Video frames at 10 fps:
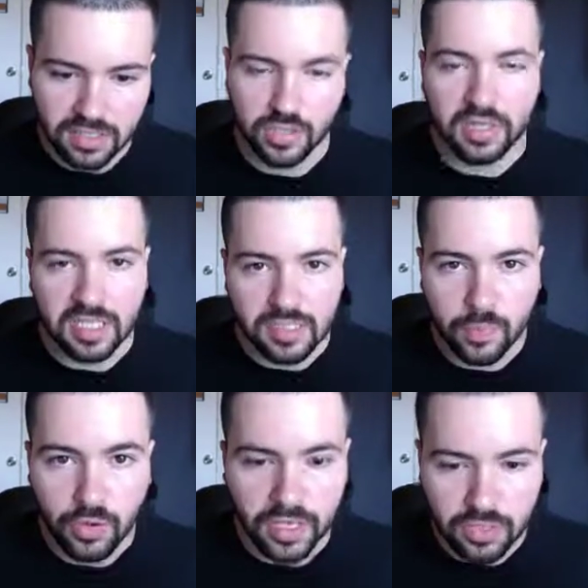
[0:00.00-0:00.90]
So at this
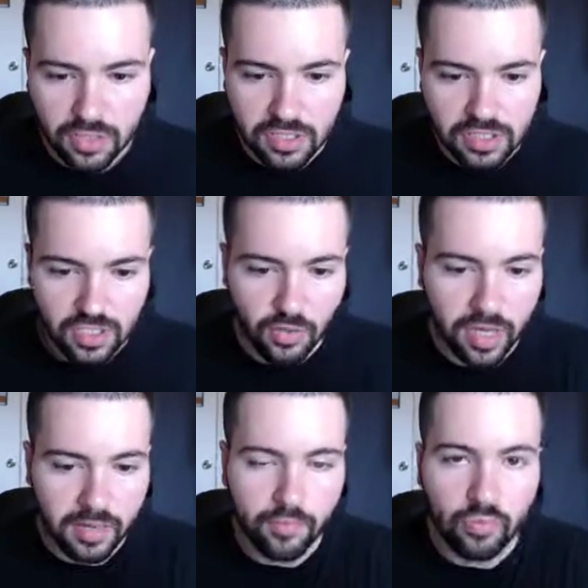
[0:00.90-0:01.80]
point, you can just go
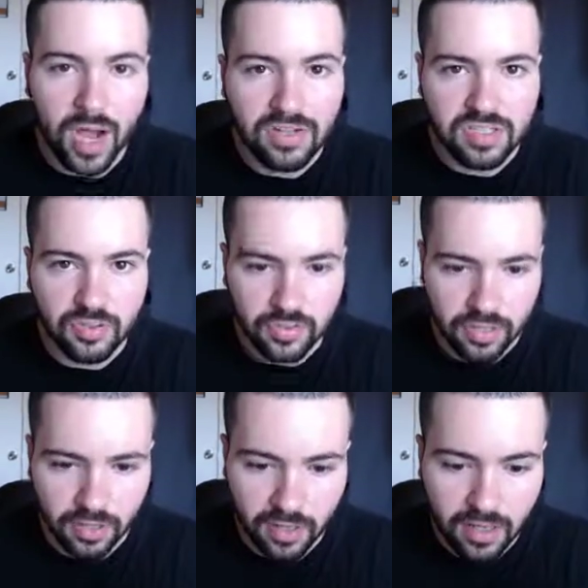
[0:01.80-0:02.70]
ahead and browse through
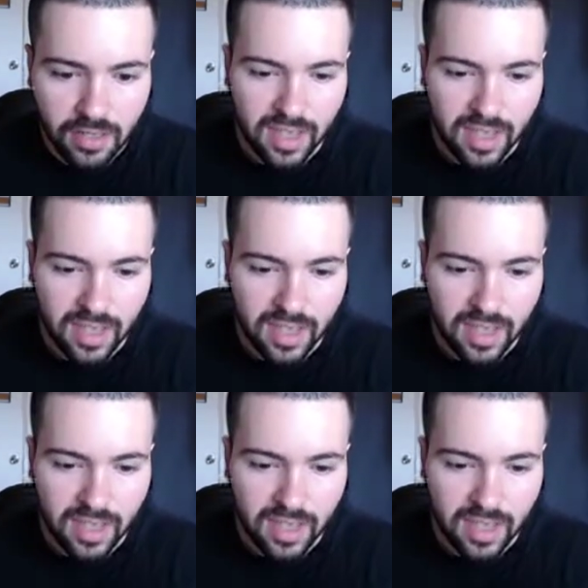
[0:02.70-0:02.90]
here